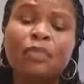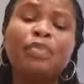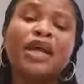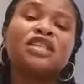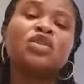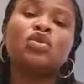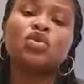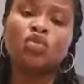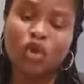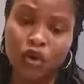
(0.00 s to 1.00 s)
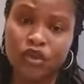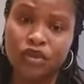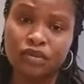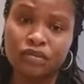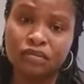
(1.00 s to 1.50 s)
Bless those who curse
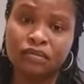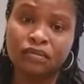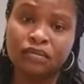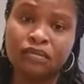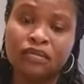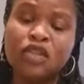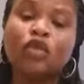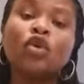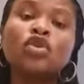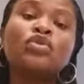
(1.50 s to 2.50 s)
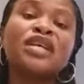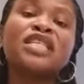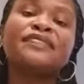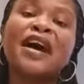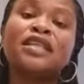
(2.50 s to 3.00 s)
you. Those who
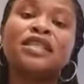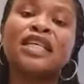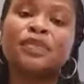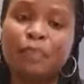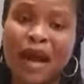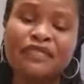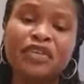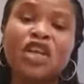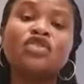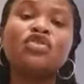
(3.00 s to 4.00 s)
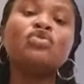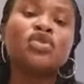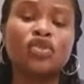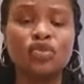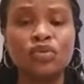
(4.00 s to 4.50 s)
despitefully
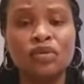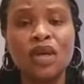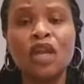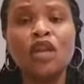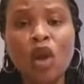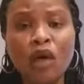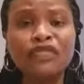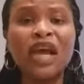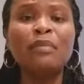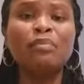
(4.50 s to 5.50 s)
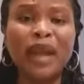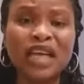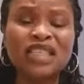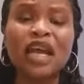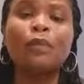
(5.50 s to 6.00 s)
use you. Love them,
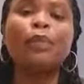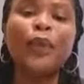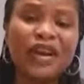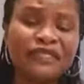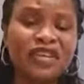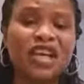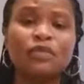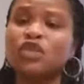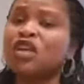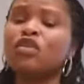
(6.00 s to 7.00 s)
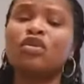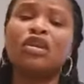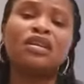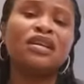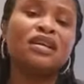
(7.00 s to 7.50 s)
bless them, pray for them. You say, no,
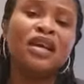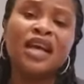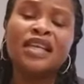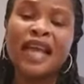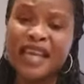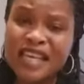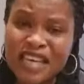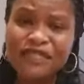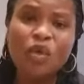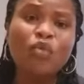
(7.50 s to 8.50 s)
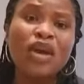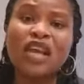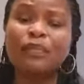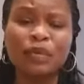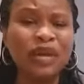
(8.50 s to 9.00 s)
the evil,
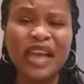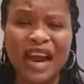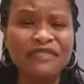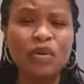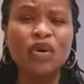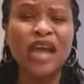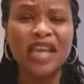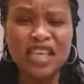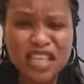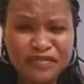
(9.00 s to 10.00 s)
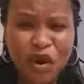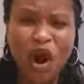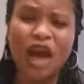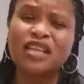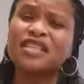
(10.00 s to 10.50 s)
wicked people in Africa, they're evil
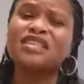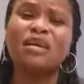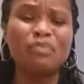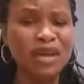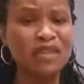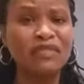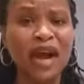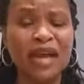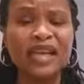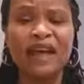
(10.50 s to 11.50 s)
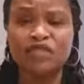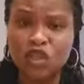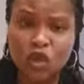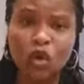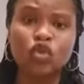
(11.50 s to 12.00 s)
hearted. They say they're men of God. They
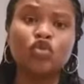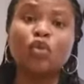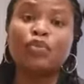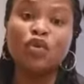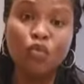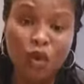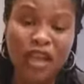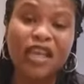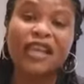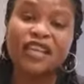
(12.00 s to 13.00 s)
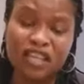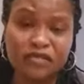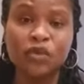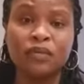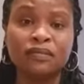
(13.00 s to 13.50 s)
have taught you to be wicked and
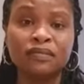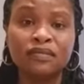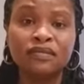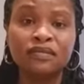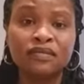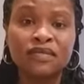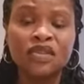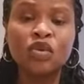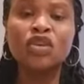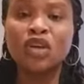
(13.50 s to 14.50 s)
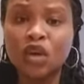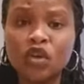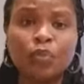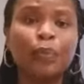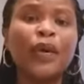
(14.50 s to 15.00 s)
evil. So
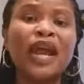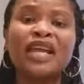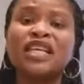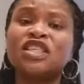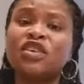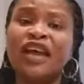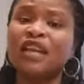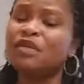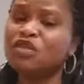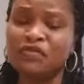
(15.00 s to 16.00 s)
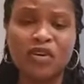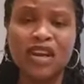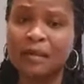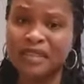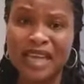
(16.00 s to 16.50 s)
you pray against your enemies to fall
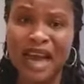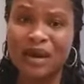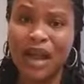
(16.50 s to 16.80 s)
down and die.